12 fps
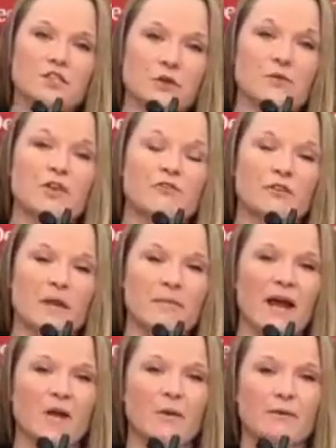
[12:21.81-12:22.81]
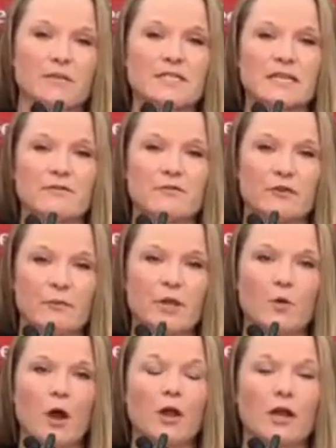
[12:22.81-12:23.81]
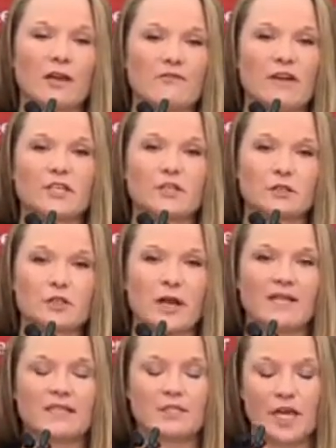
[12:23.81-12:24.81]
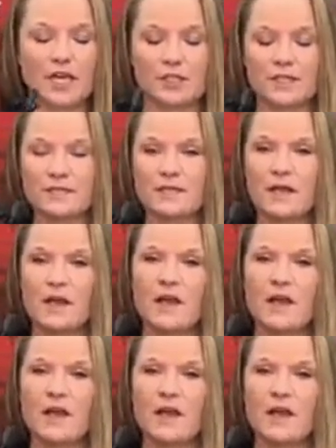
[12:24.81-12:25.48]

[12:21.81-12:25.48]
to the feedback we received from you on our conventional transit changes.